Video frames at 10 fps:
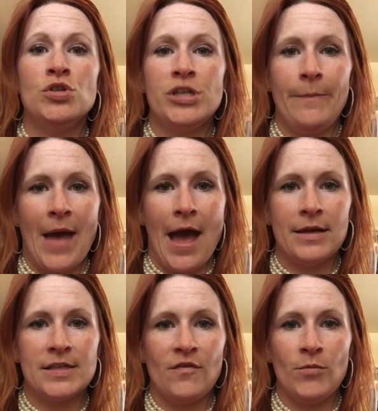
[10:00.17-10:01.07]
ship
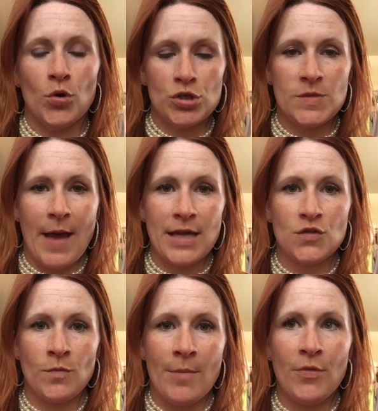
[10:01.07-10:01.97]
bags. I've purchased bags
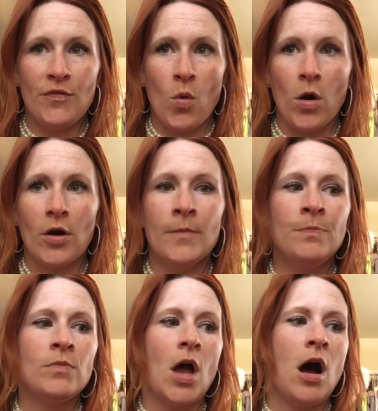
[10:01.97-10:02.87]
from them before.
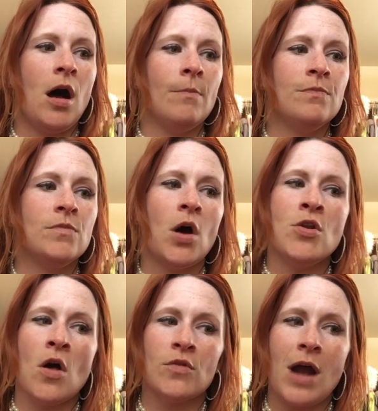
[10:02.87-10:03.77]

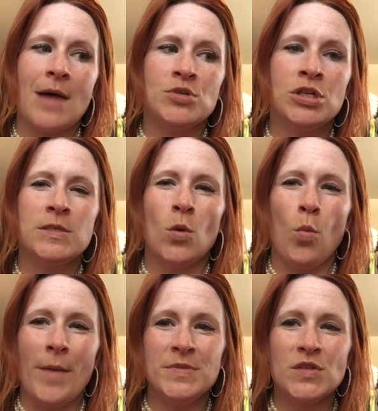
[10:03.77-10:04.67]
Another option is the
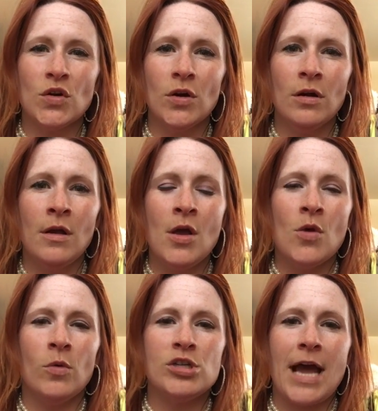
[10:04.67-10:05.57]
Webster,
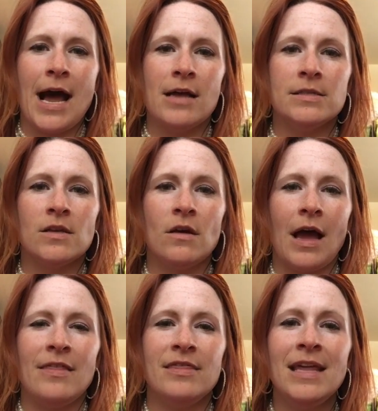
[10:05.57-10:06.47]
which has,
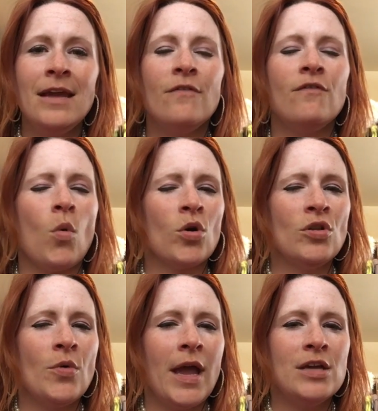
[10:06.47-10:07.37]
I think, 4
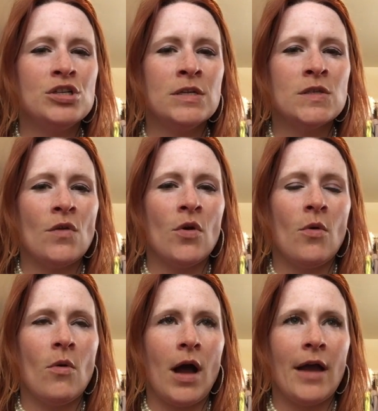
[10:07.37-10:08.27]
locations,
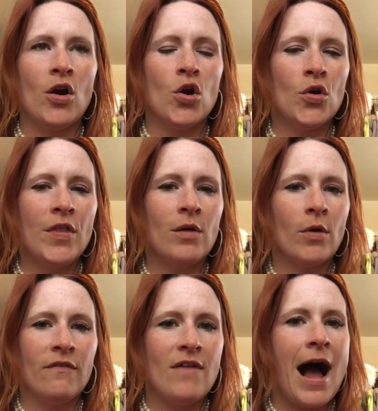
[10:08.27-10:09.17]
although I heard there
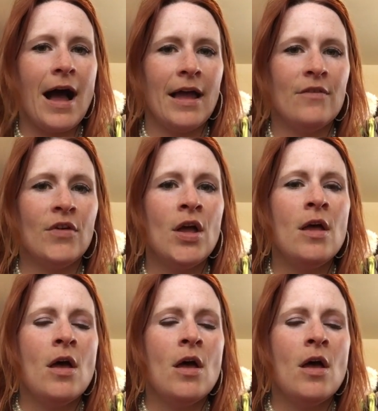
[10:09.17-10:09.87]
were 5.